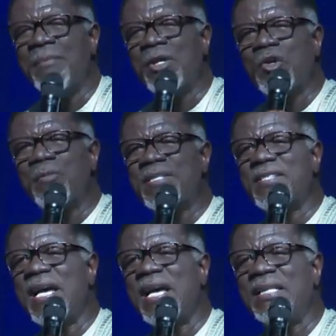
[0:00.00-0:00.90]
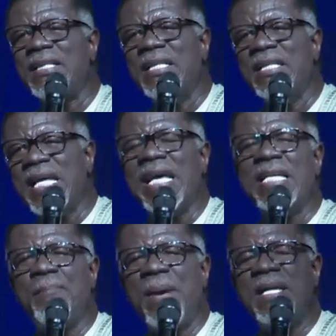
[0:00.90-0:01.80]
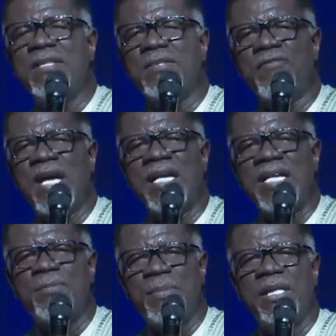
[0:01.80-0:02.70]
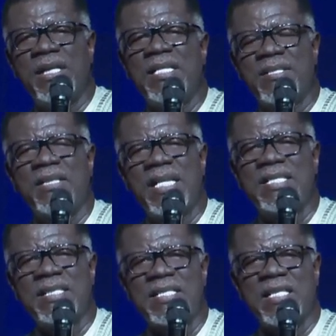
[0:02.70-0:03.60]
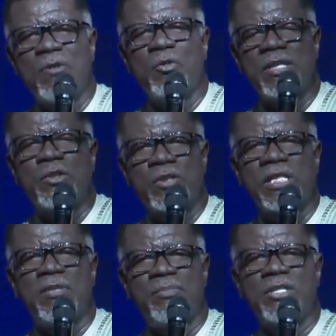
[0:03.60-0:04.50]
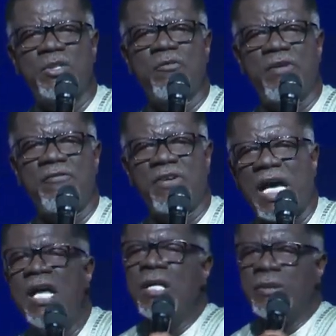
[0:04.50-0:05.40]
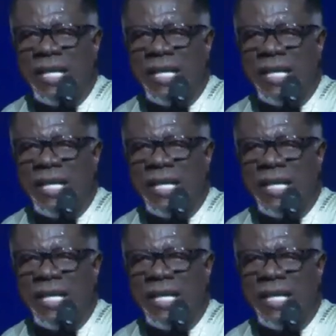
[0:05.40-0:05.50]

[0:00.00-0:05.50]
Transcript: Nkrumah said, the independence of Ghana is meaningless unless it is linked with the total liberation of Africa. The